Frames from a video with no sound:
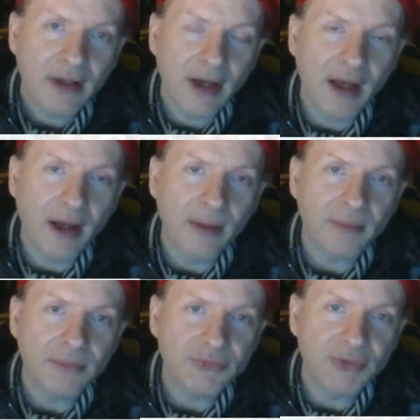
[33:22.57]

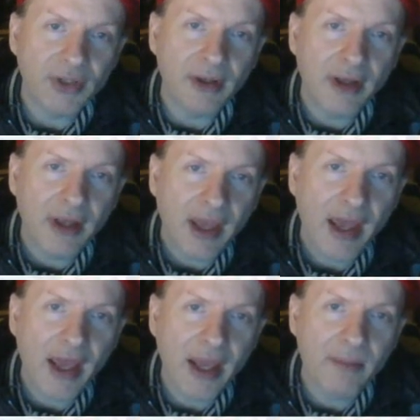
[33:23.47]

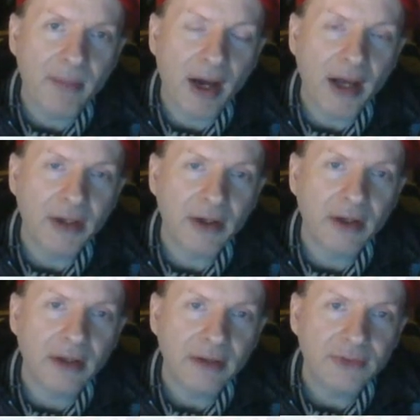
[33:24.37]
A
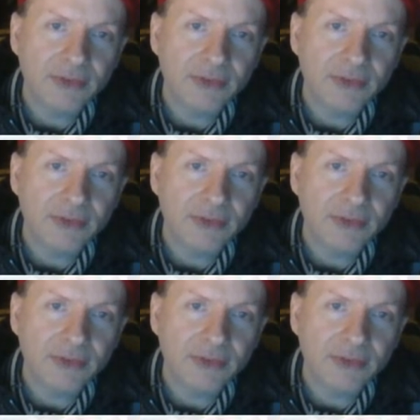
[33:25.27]
minor,